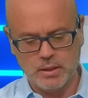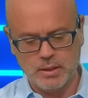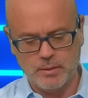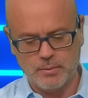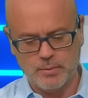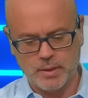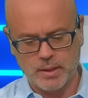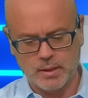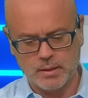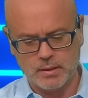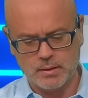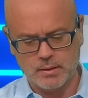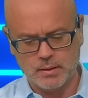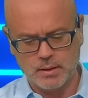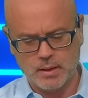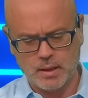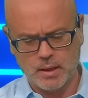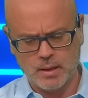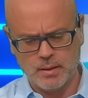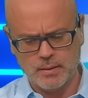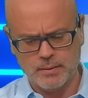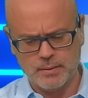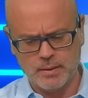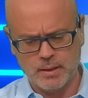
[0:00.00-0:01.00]
Brandon.
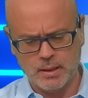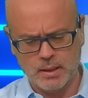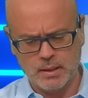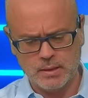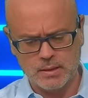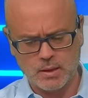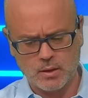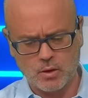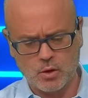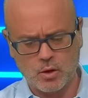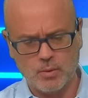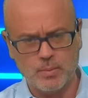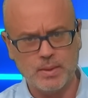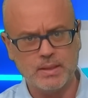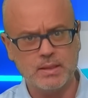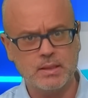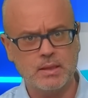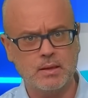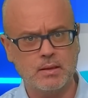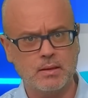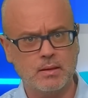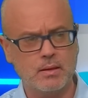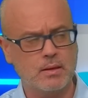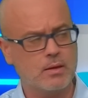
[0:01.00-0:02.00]
Uh, there is a comment
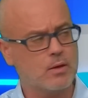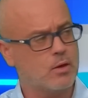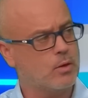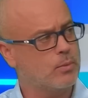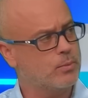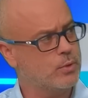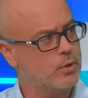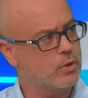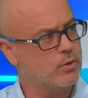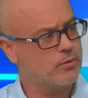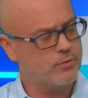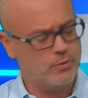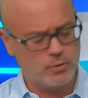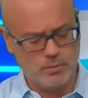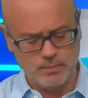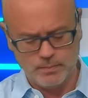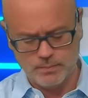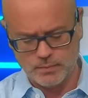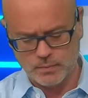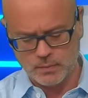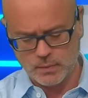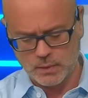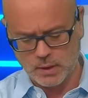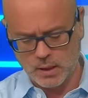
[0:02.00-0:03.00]
in the computer form.
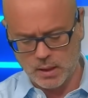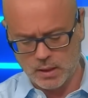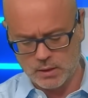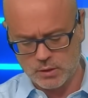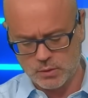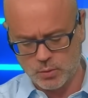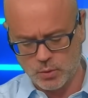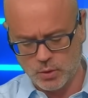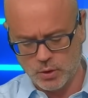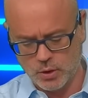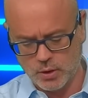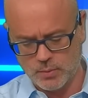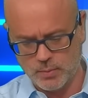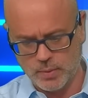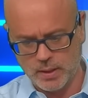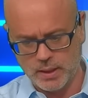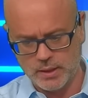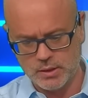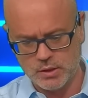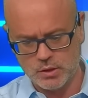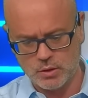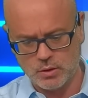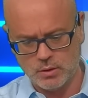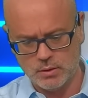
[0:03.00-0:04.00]
Nice work,
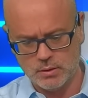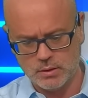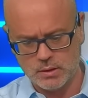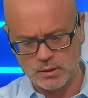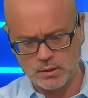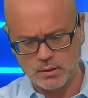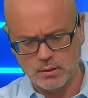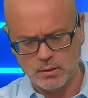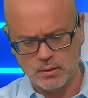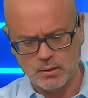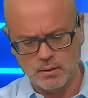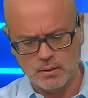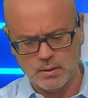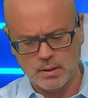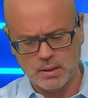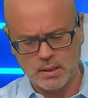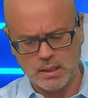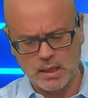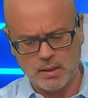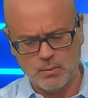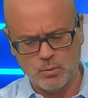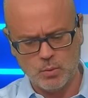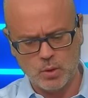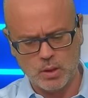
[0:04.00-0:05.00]
place chance. The
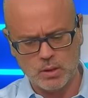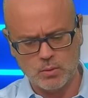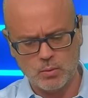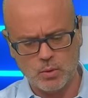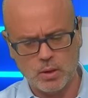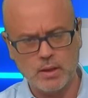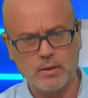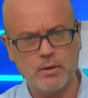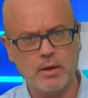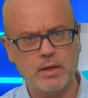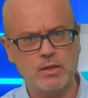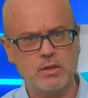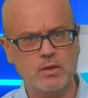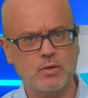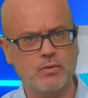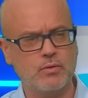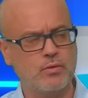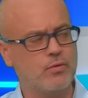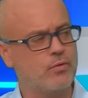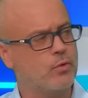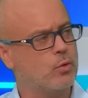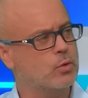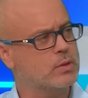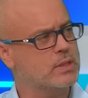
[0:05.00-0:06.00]
dam won one race over
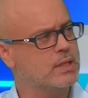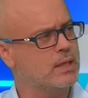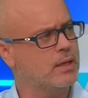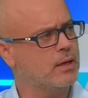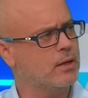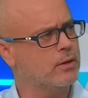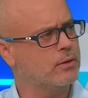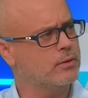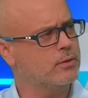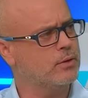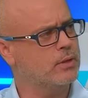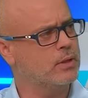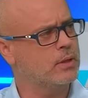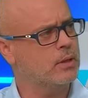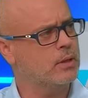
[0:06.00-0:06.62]
1,400.